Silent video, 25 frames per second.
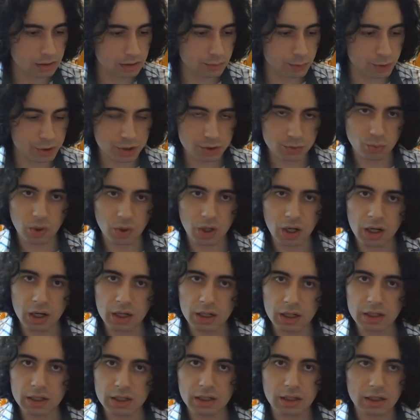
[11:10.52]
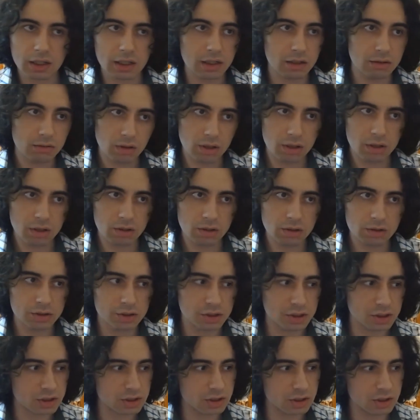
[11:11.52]
which is why
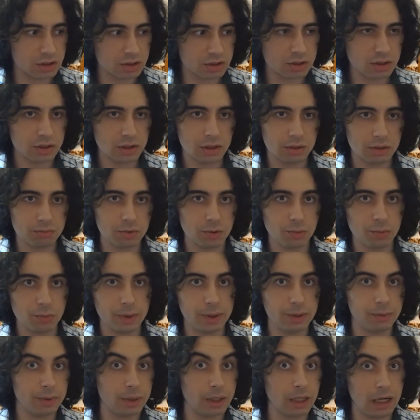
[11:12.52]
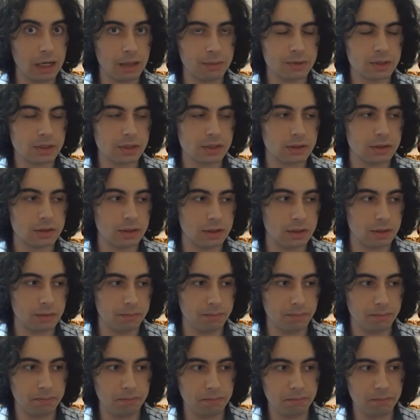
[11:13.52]
Iranologists consider him to be perhaps the
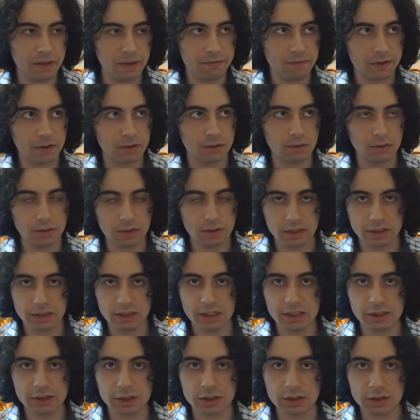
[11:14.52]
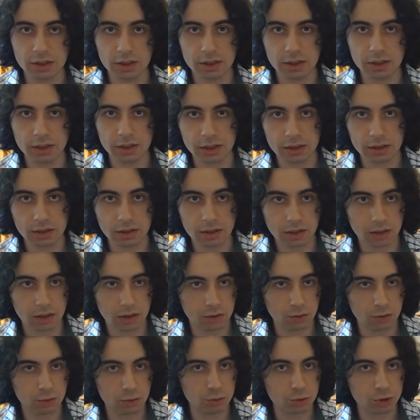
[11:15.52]
mythical and legendary
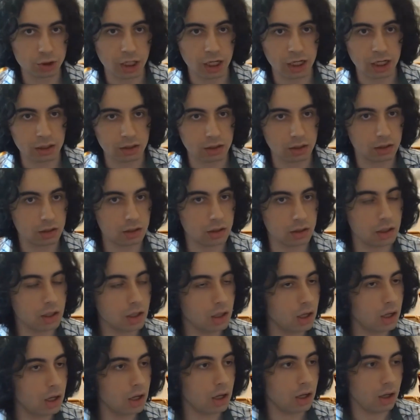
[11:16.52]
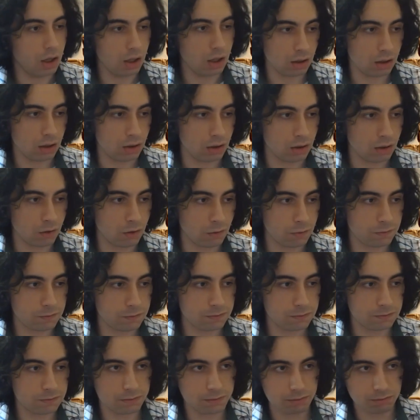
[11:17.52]
Hushang of
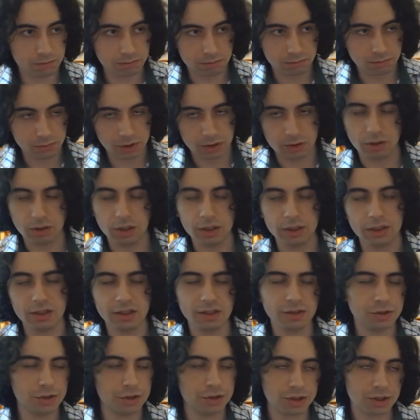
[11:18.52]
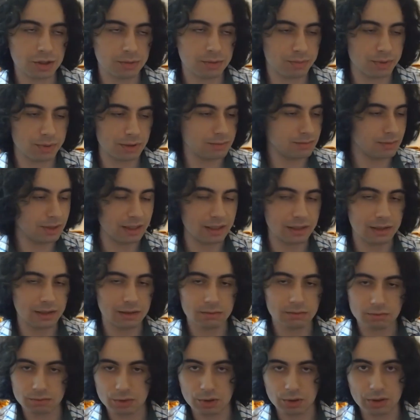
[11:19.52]
Iranian literature. But
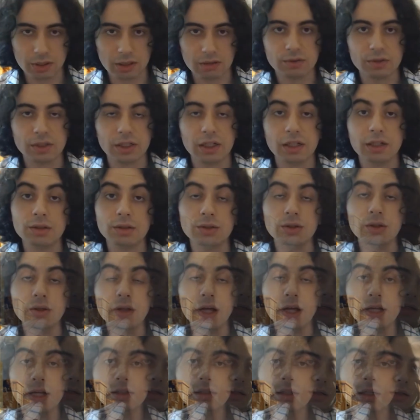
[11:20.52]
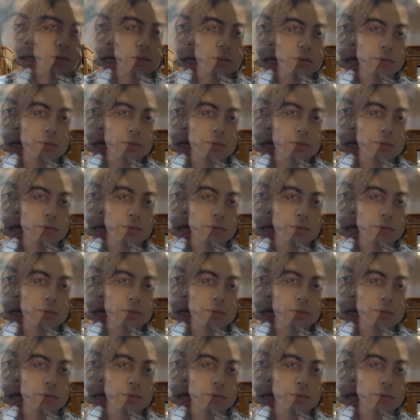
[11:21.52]
again, don't have to get into that.